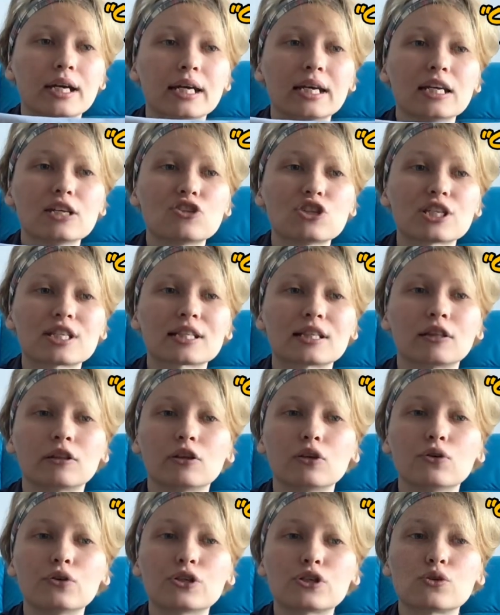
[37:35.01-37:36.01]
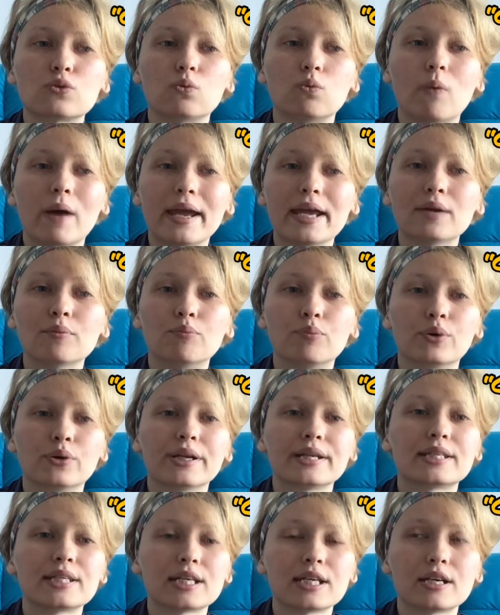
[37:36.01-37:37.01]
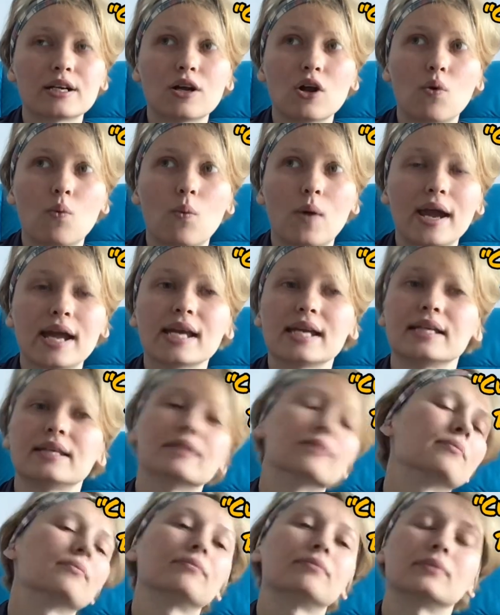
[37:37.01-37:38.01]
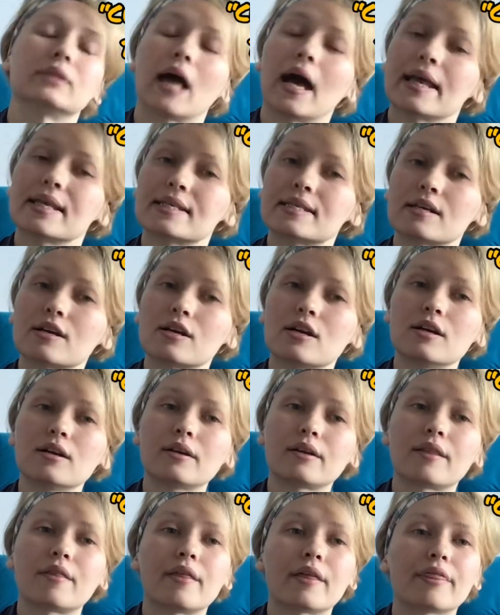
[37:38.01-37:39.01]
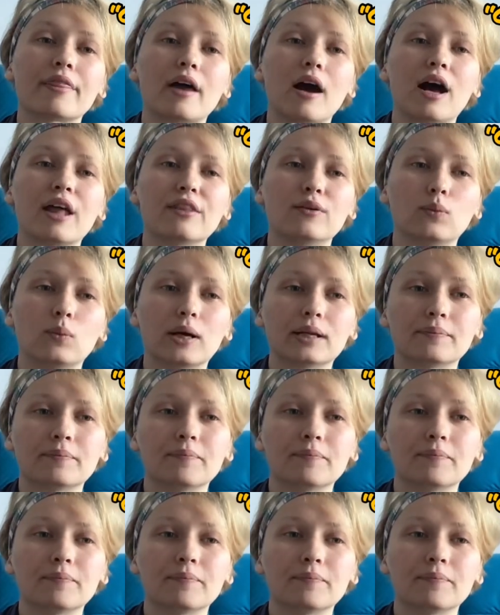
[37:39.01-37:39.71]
It just looks way prettier, way nicer than the other one.